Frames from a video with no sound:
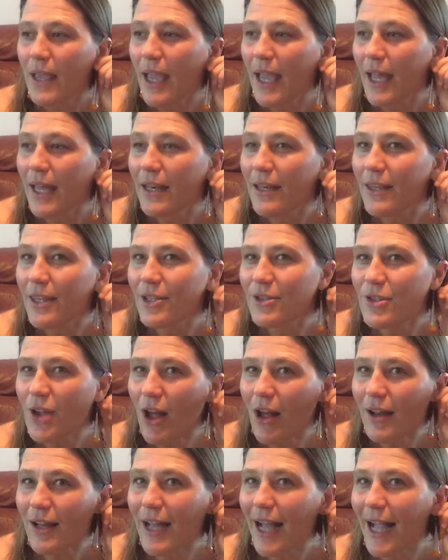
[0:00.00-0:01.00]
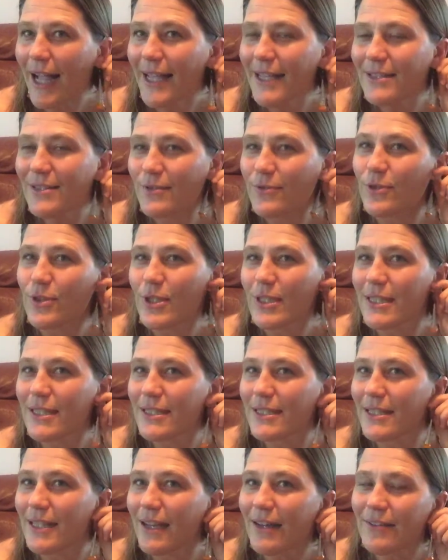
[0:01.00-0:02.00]
And there's all kinds of good
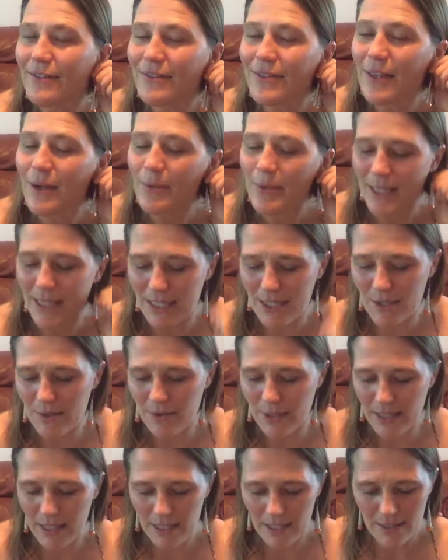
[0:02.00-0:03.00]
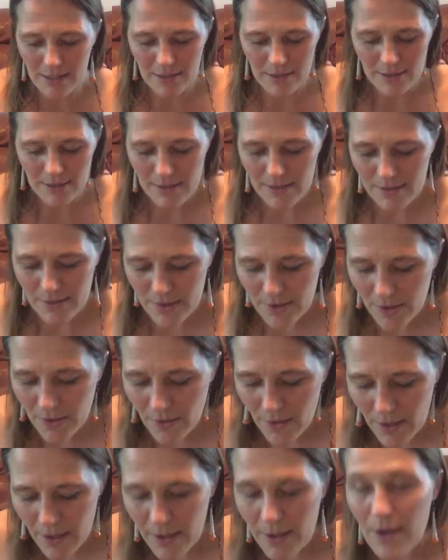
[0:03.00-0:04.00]
stuff that we can do on the ears. And
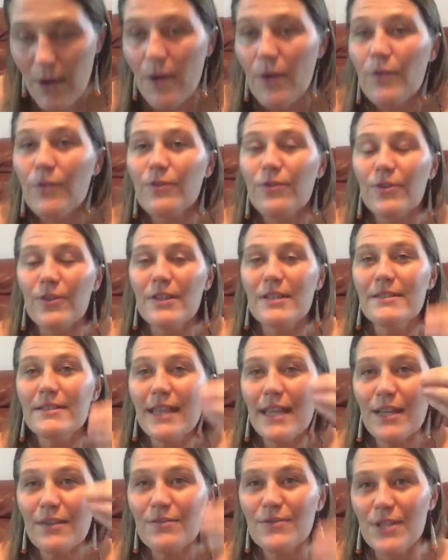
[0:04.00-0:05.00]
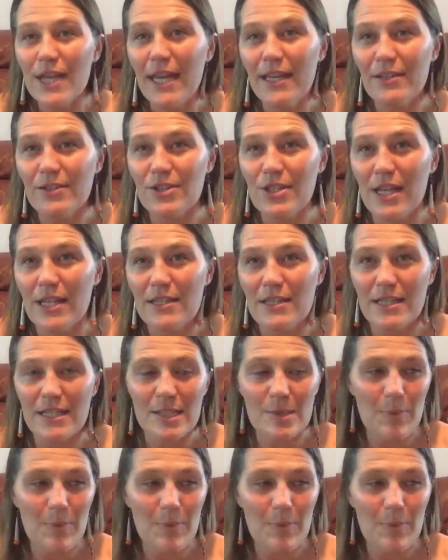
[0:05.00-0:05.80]
so for the sake of channel changing,